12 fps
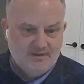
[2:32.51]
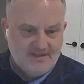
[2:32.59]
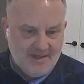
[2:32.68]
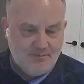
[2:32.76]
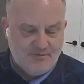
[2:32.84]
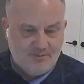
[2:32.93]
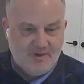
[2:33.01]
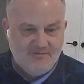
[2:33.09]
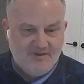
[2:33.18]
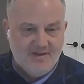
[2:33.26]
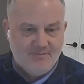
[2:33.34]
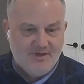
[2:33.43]
table for my
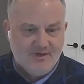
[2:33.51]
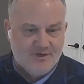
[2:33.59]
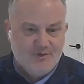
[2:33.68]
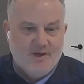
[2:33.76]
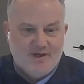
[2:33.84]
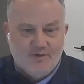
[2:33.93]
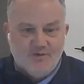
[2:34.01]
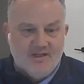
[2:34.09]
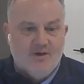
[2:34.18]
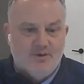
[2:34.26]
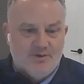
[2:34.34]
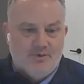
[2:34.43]
family, or do I go
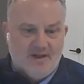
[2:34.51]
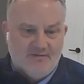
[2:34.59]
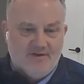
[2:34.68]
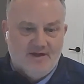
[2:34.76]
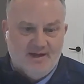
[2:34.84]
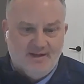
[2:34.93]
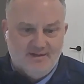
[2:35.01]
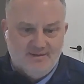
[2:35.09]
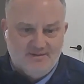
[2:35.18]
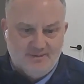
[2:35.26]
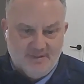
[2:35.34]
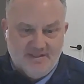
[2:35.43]
deal with what I've got
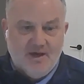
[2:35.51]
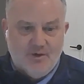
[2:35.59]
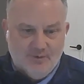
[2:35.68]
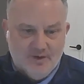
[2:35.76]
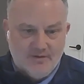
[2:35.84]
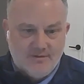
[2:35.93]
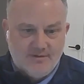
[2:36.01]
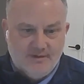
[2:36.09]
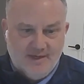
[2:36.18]
to be dealt with?